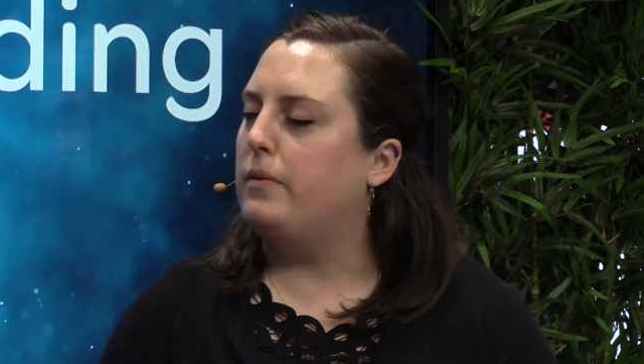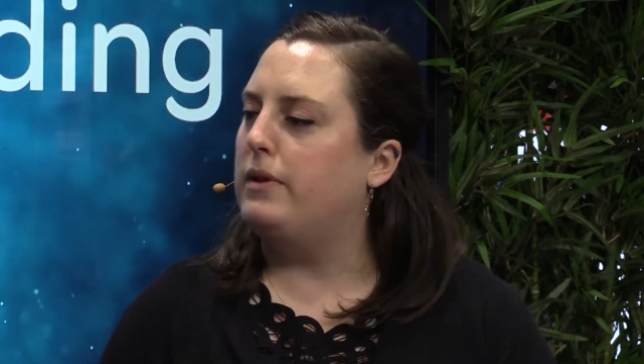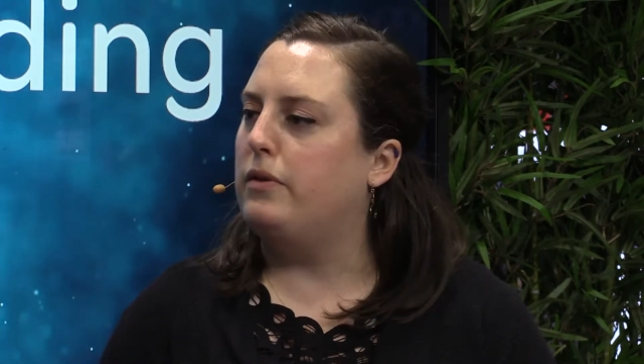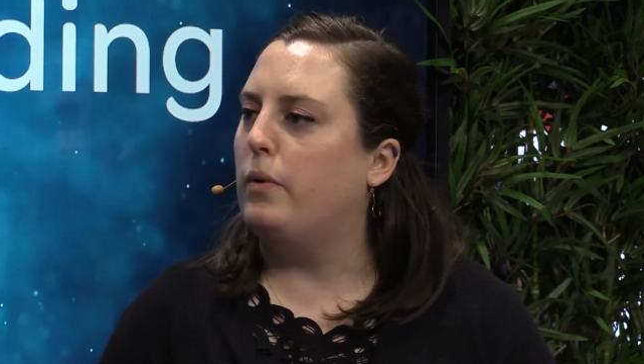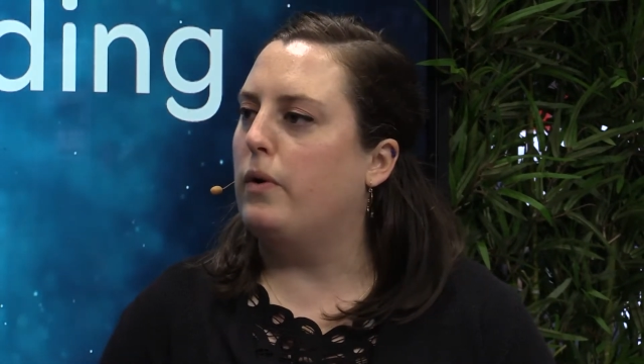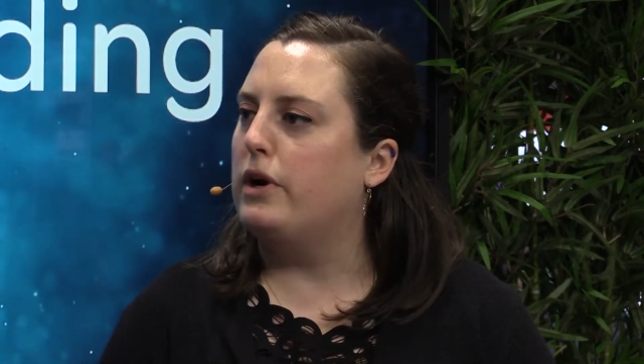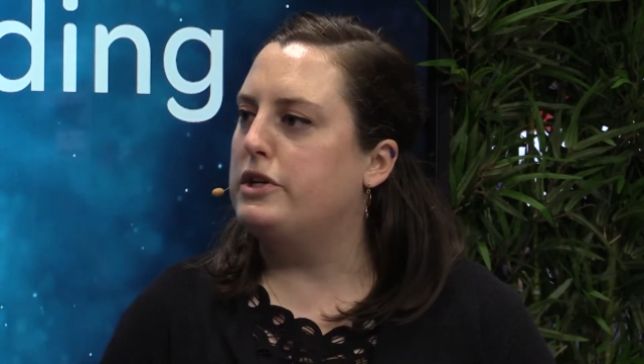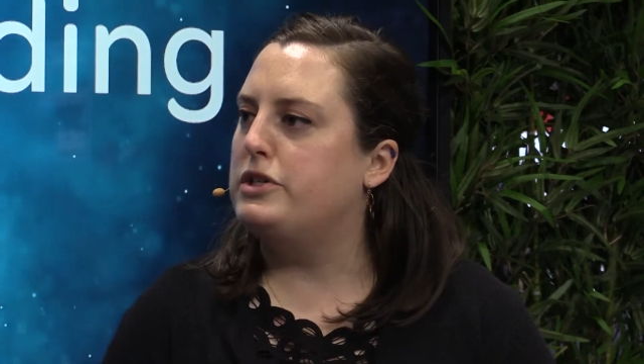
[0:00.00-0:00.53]
with
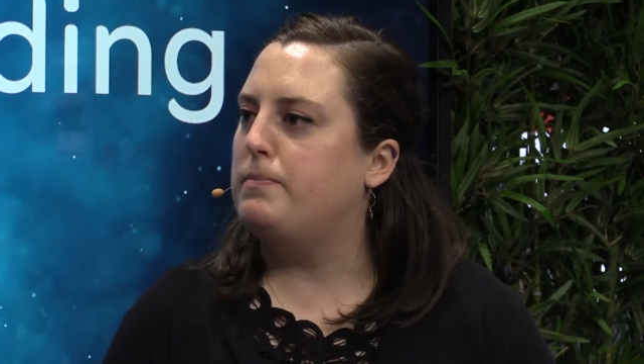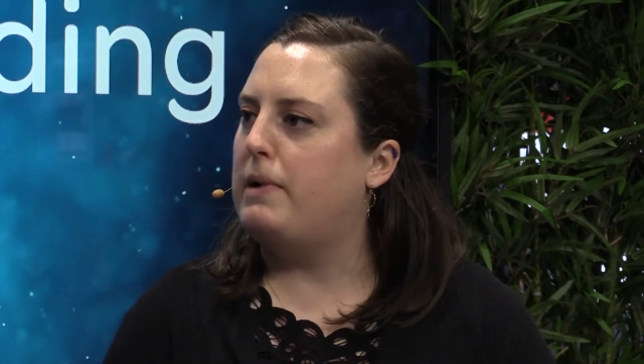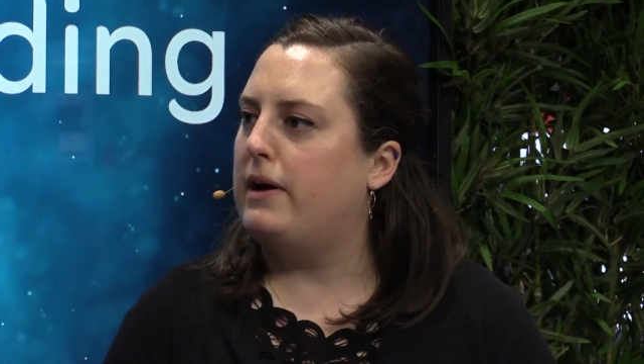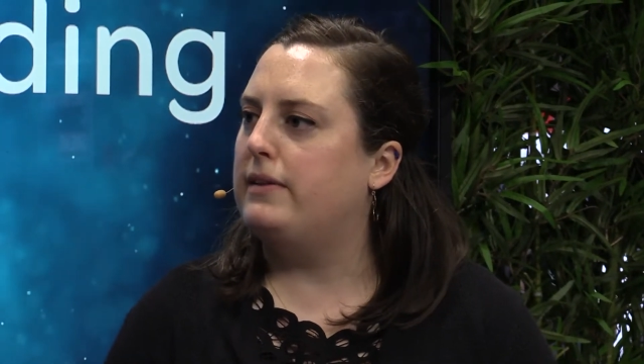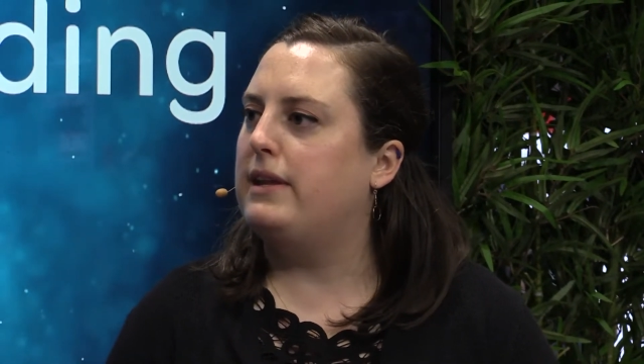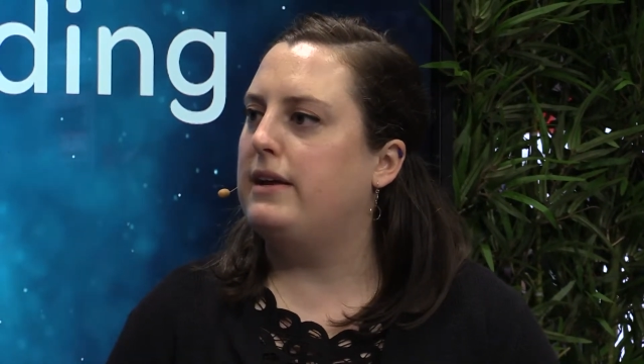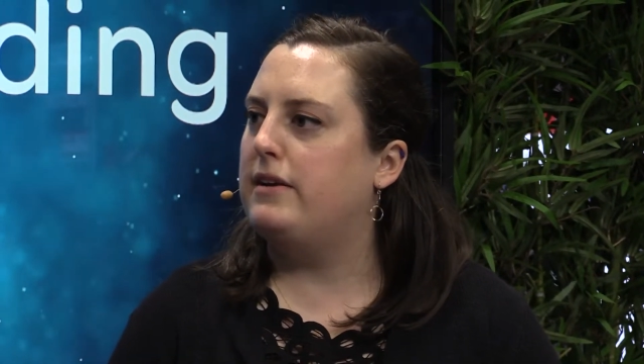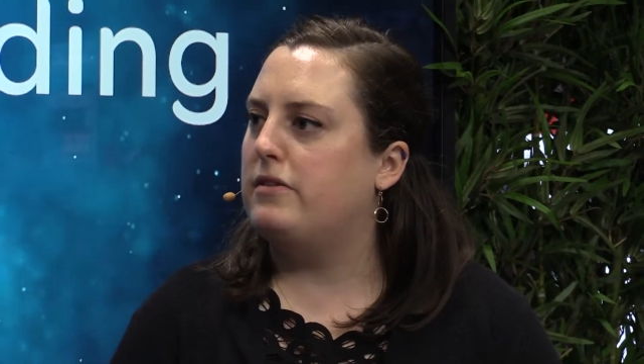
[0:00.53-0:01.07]
Orange
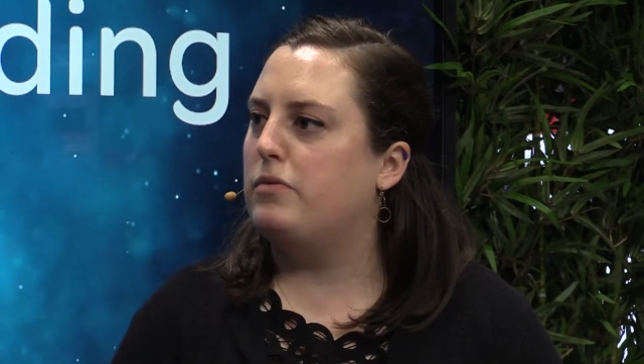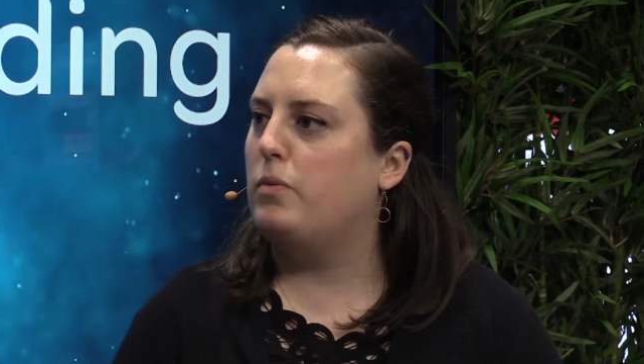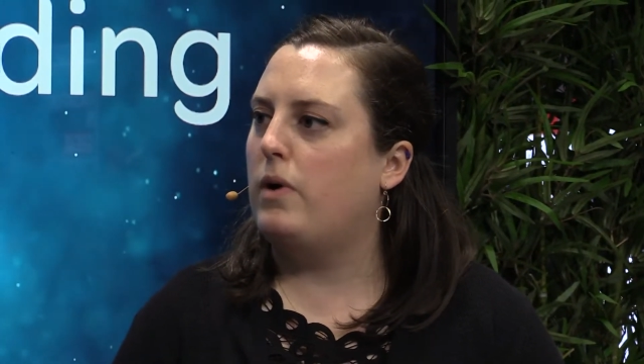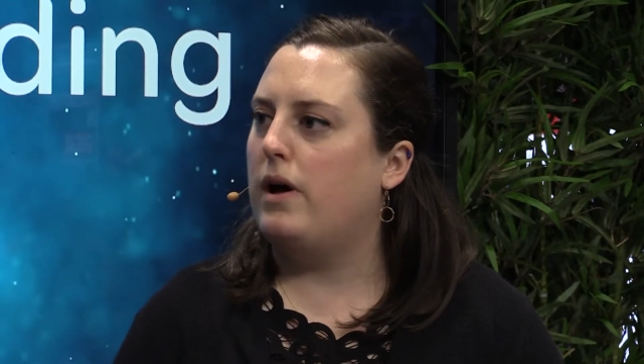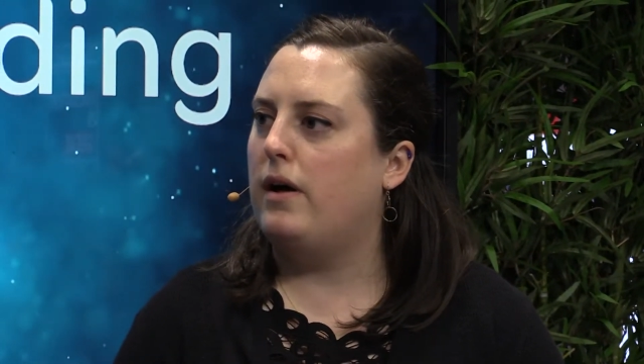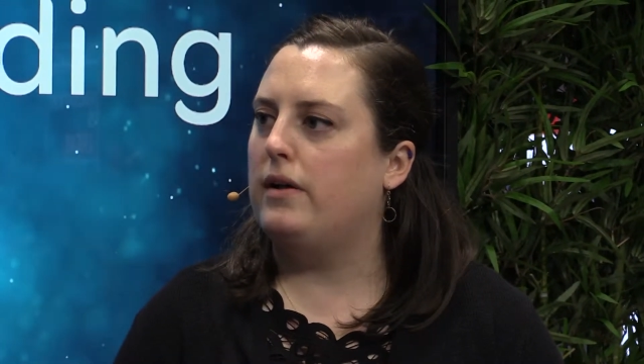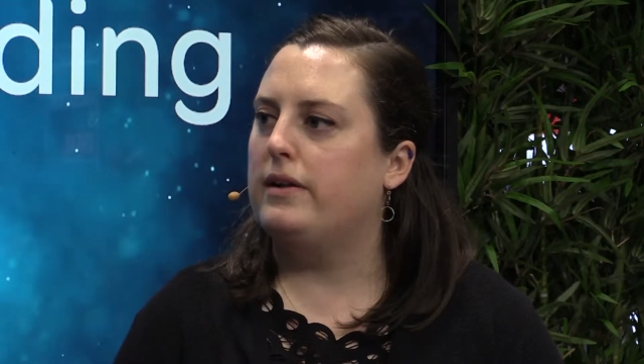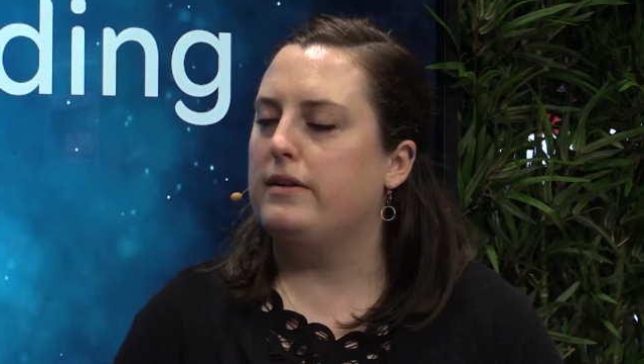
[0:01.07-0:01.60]
about that as
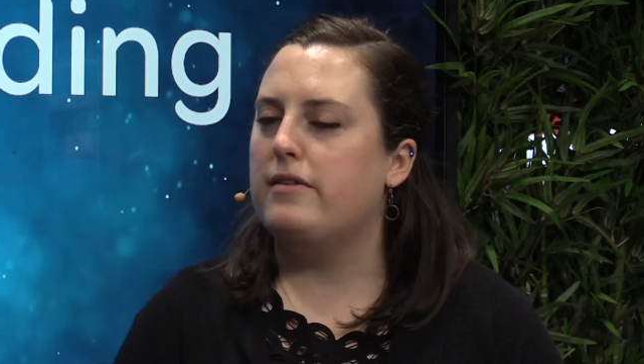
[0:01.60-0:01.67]
well.